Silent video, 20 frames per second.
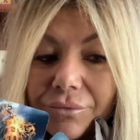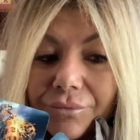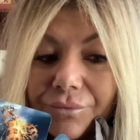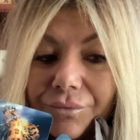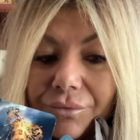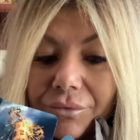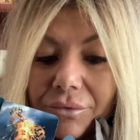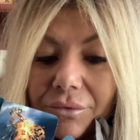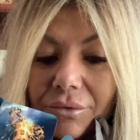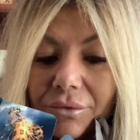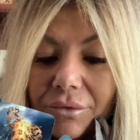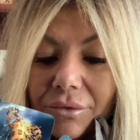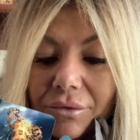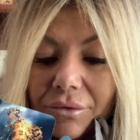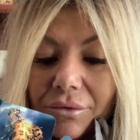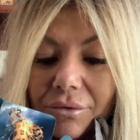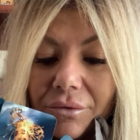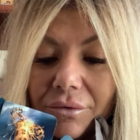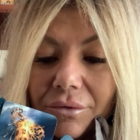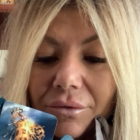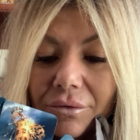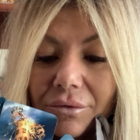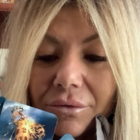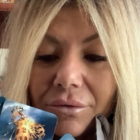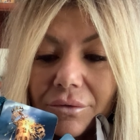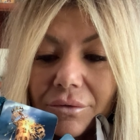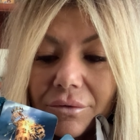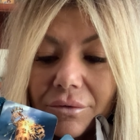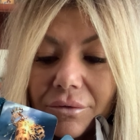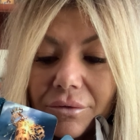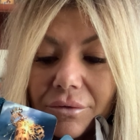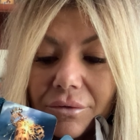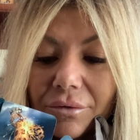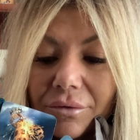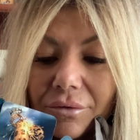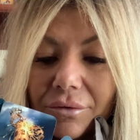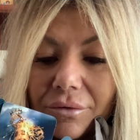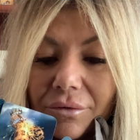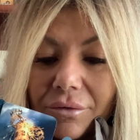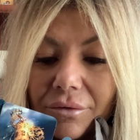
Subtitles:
Nobody speaks.